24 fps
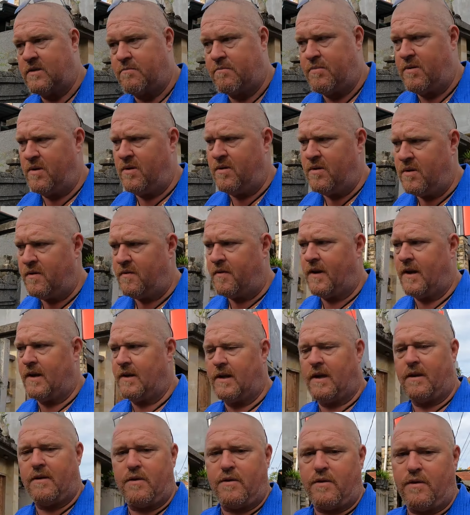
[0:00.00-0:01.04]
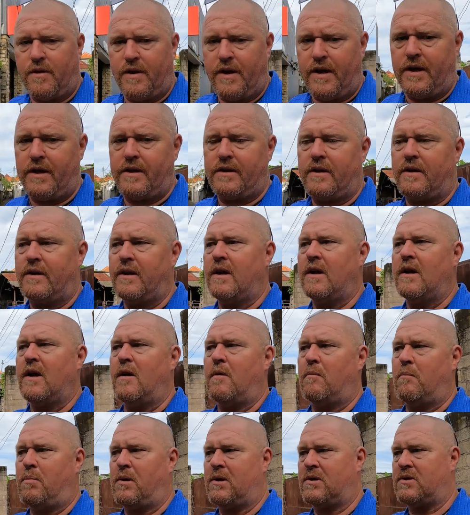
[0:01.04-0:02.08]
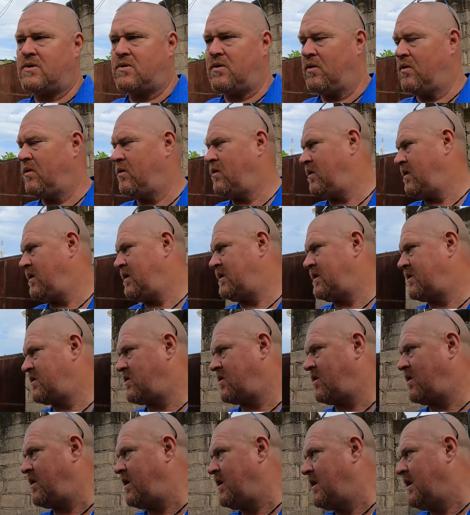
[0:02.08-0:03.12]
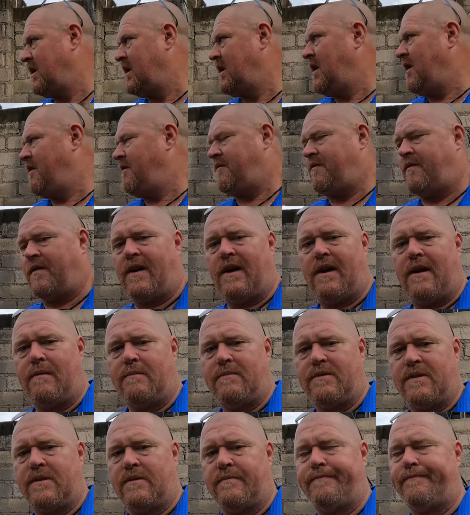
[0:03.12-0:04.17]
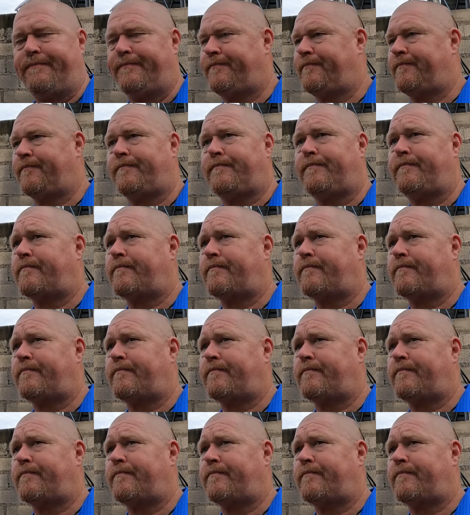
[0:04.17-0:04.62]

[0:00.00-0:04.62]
It's beautiful out there, green and pastoral, and it's got farms and